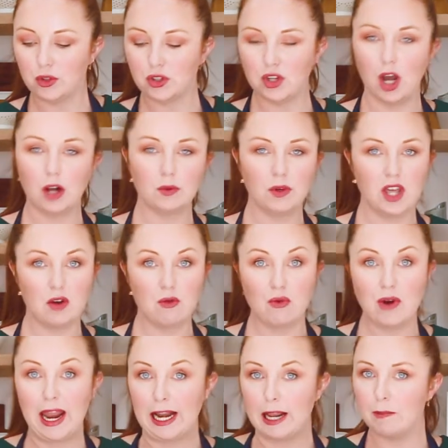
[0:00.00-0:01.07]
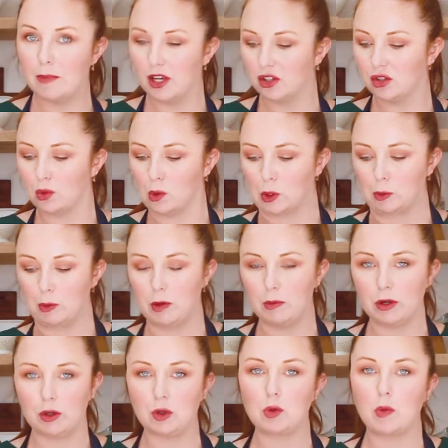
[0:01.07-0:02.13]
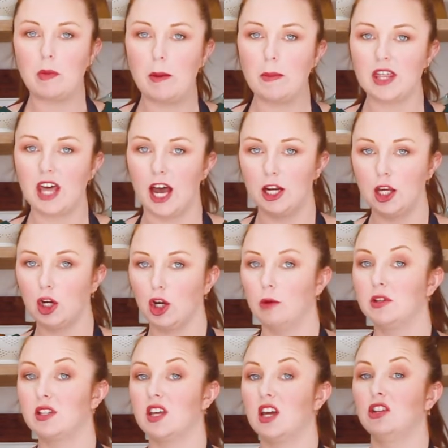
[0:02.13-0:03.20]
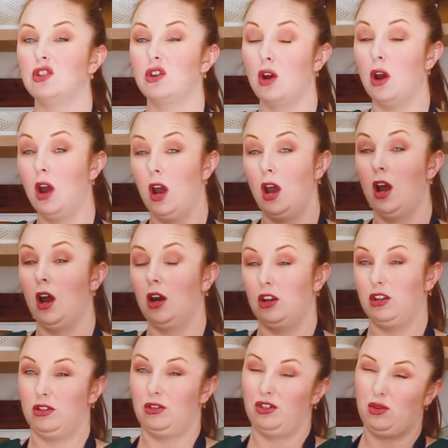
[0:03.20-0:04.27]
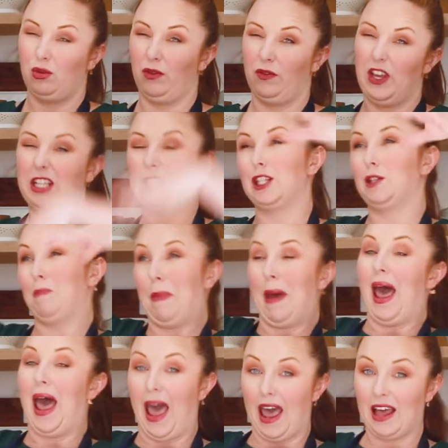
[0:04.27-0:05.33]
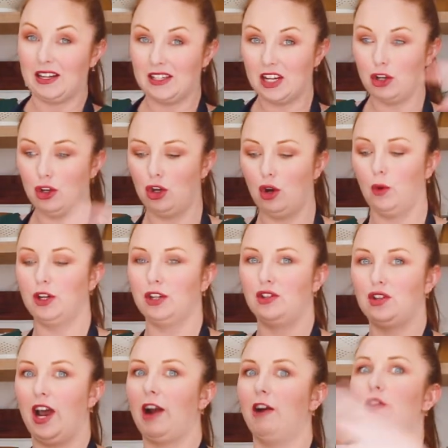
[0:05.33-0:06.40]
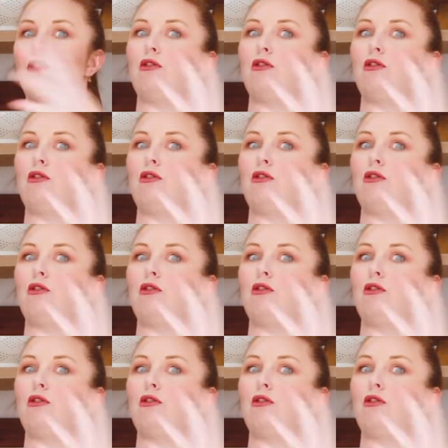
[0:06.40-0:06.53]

start with a really big saucepan because remember the honeycomb is going to sort of expand and you don't want it to like